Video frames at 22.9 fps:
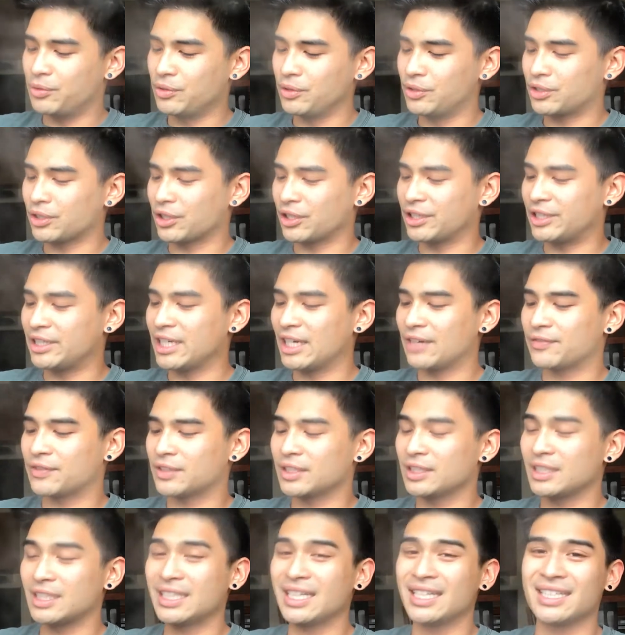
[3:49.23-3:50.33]
rain boots are
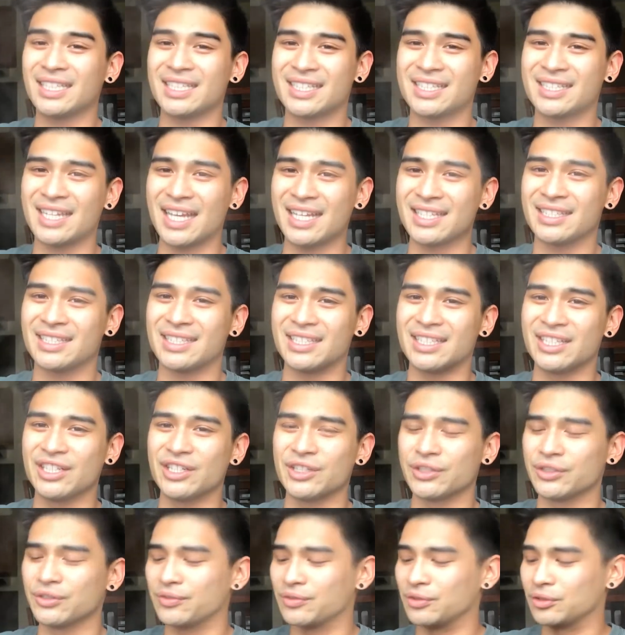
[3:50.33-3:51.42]
definitely a
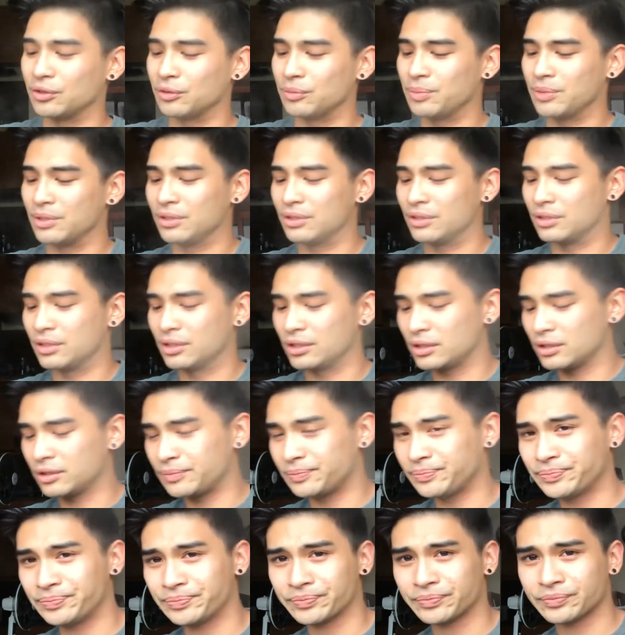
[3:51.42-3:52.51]
necessity here in the
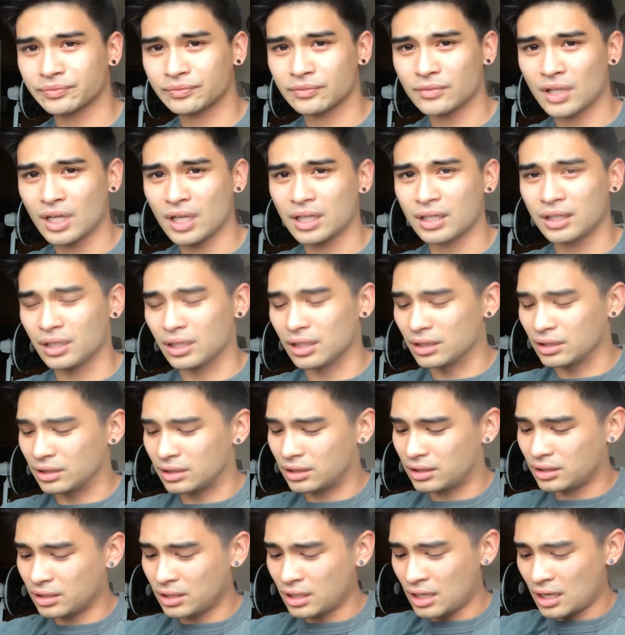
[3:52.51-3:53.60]
Philippines.
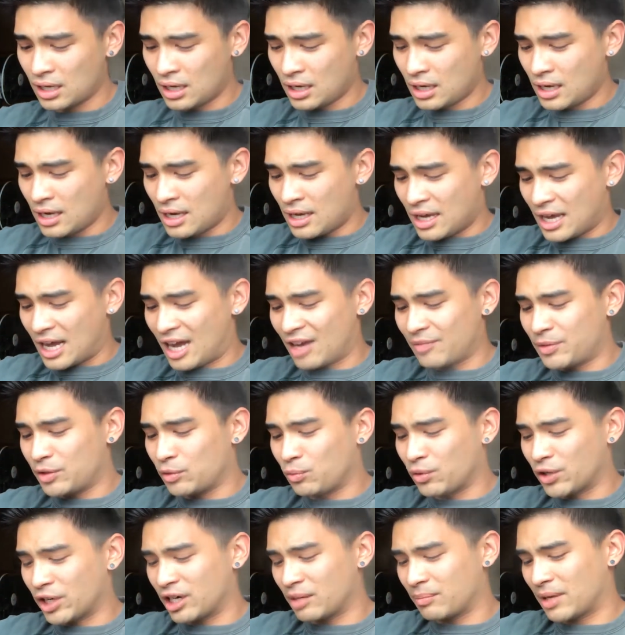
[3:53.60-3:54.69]
Cause
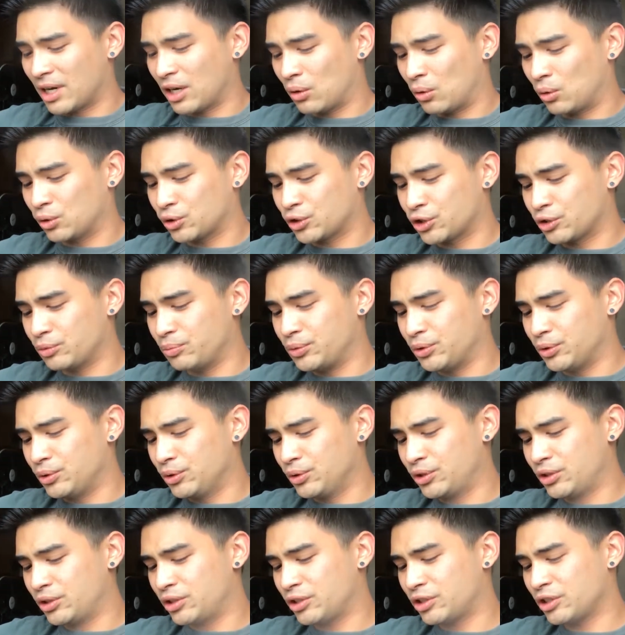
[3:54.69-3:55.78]
I've been wearing my
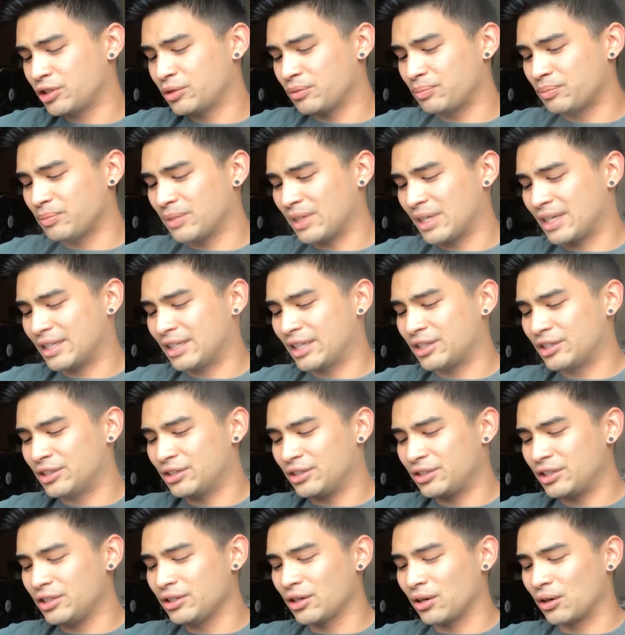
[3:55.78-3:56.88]
Ultra Boosts,
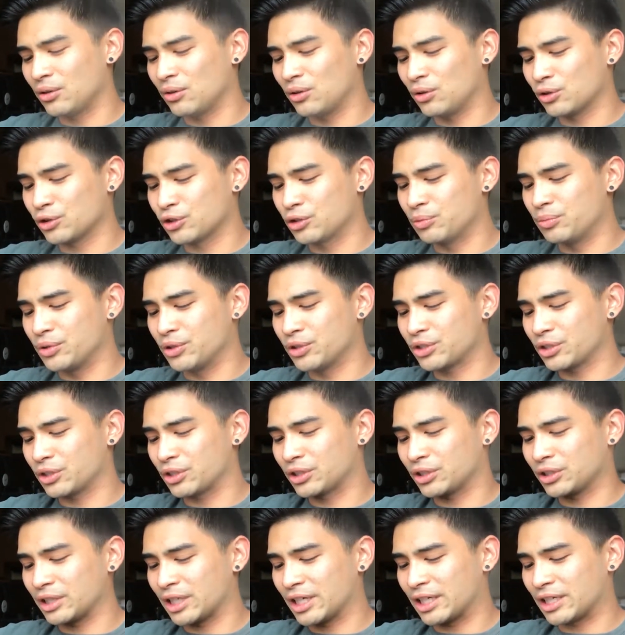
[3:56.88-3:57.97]
and then Ultra
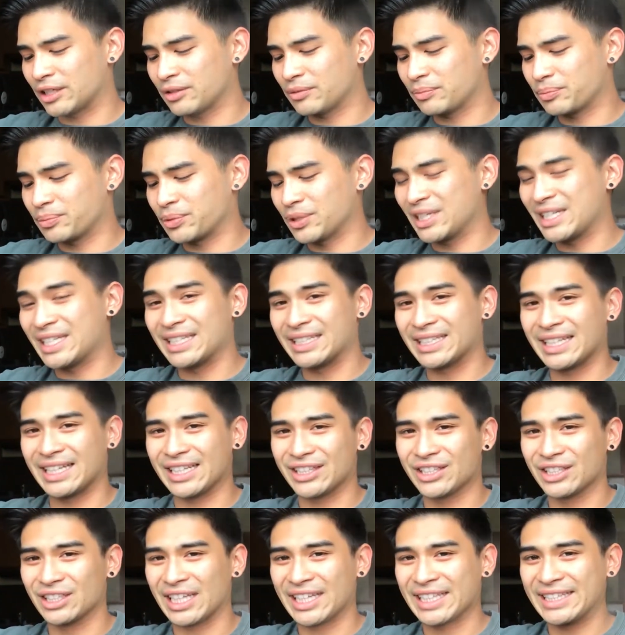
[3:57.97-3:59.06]
Boosts are
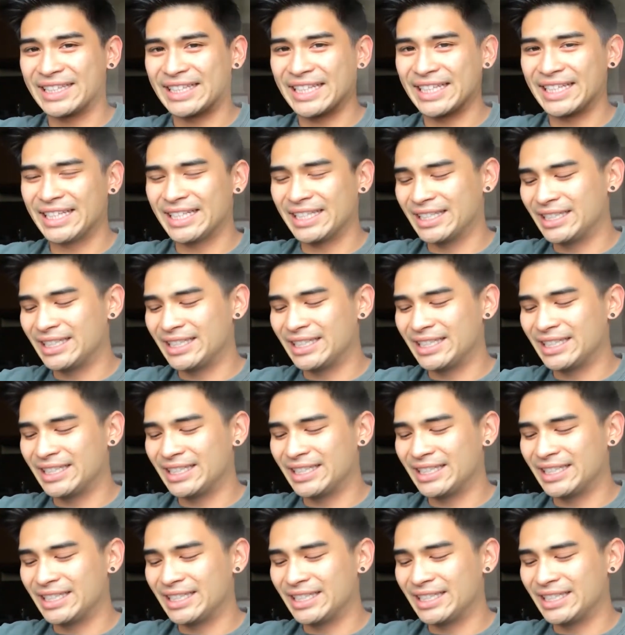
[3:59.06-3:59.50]
pretty, they're